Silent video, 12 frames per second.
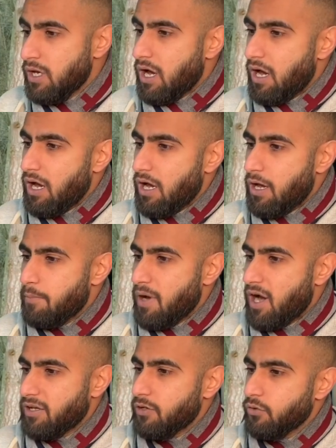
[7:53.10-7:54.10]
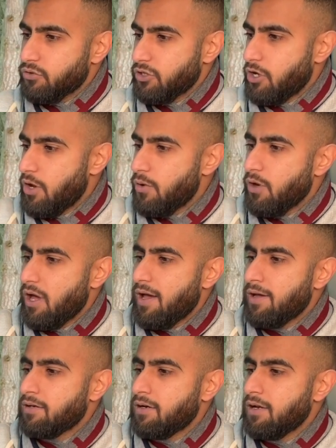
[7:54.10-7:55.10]
I can also go
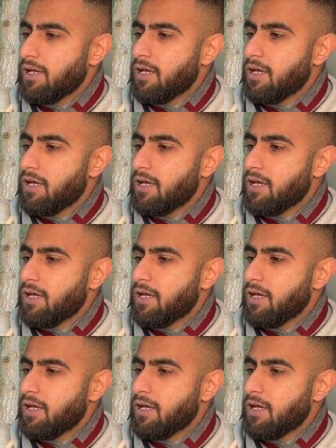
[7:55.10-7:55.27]
and click